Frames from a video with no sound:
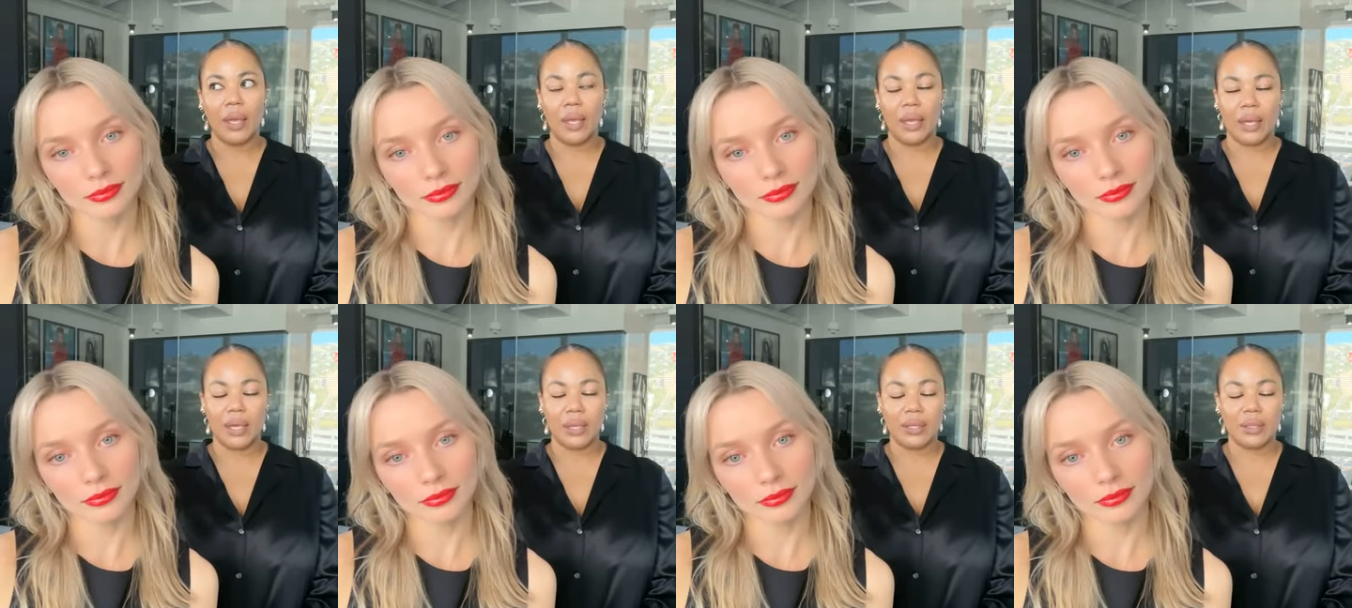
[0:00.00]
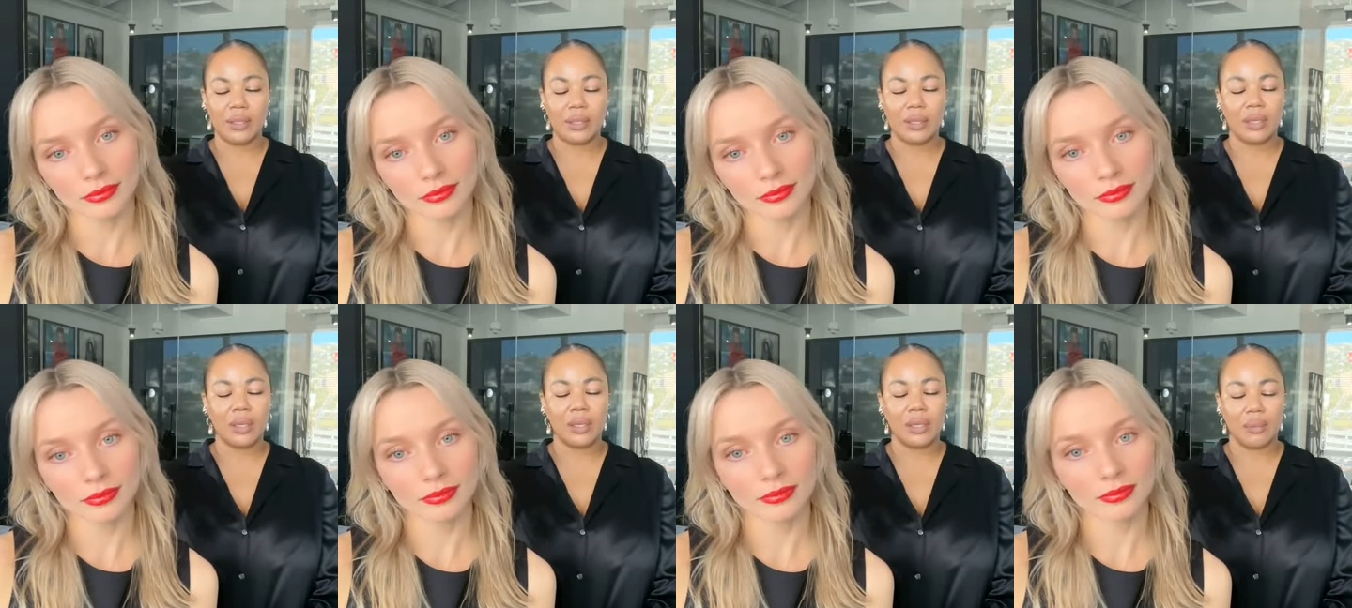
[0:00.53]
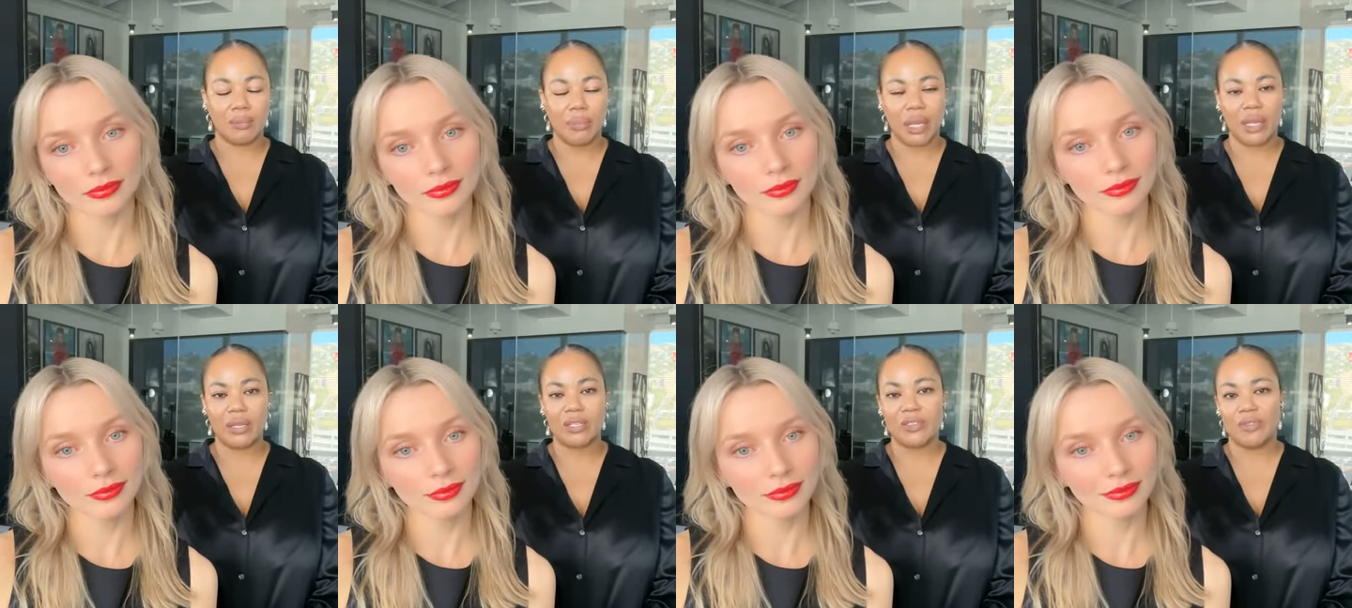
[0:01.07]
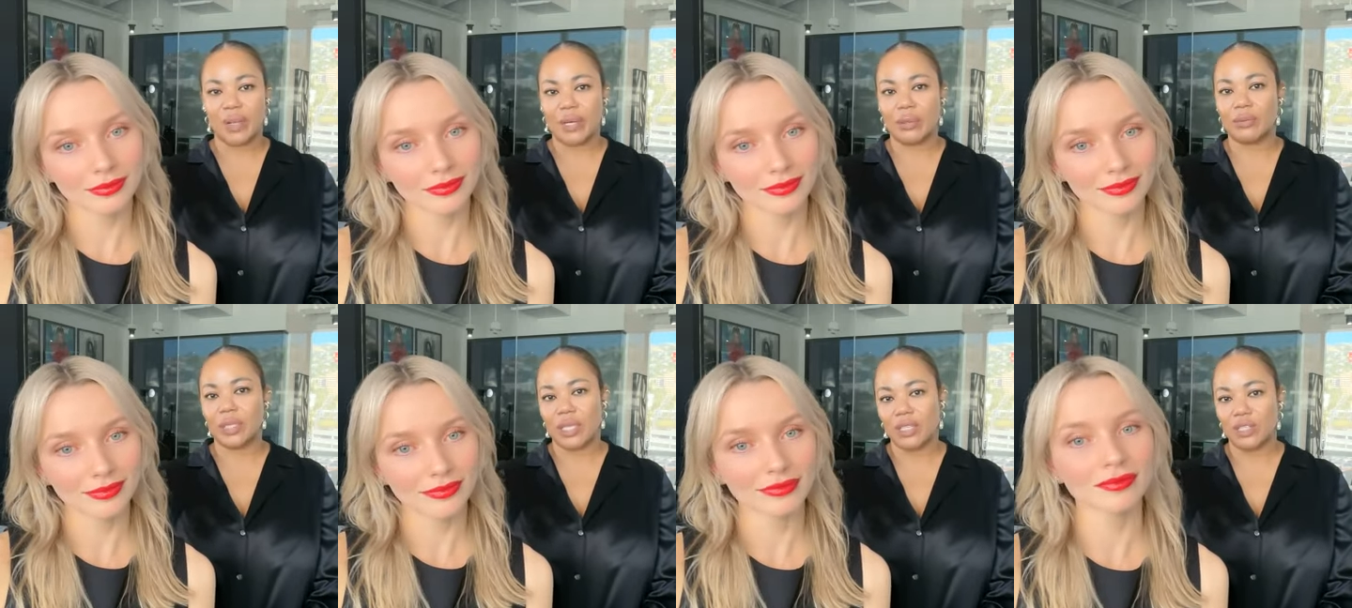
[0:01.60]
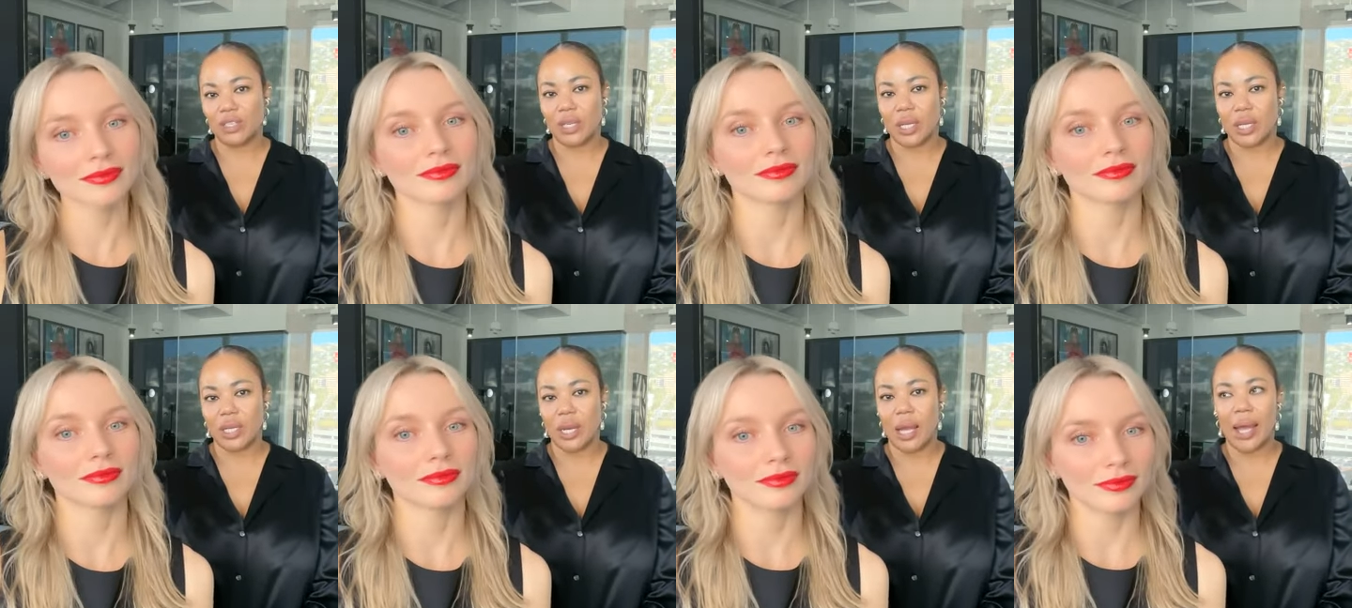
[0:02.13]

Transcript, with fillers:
Speaker 1: is the Les Beiges foundation.